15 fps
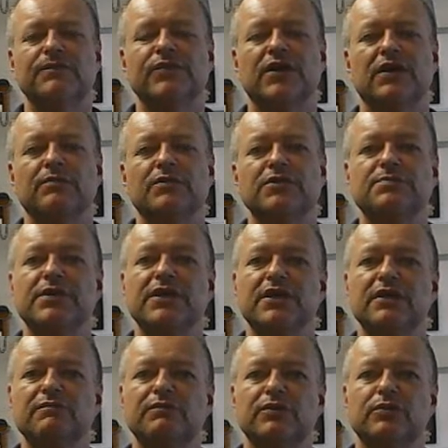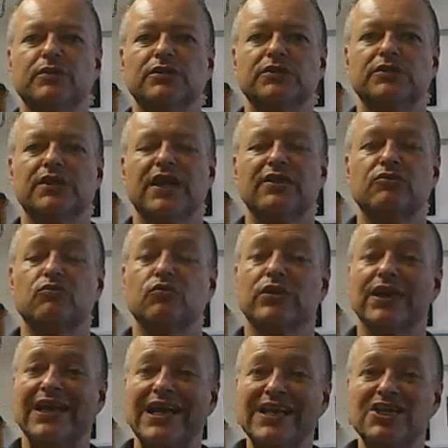is being influenced at the
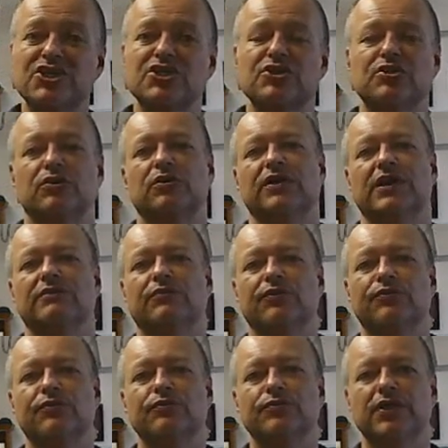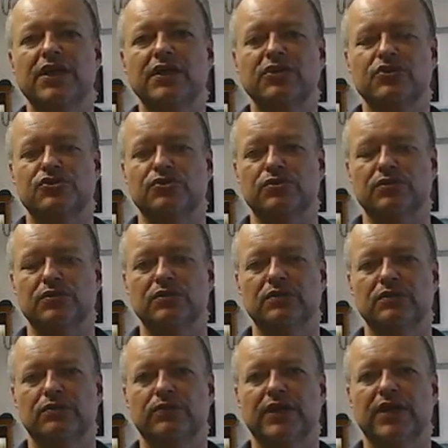relational level through nature.
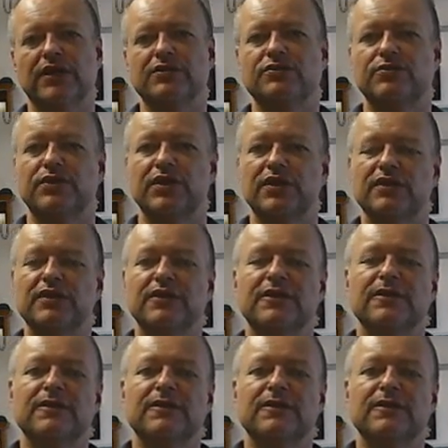Okay, so they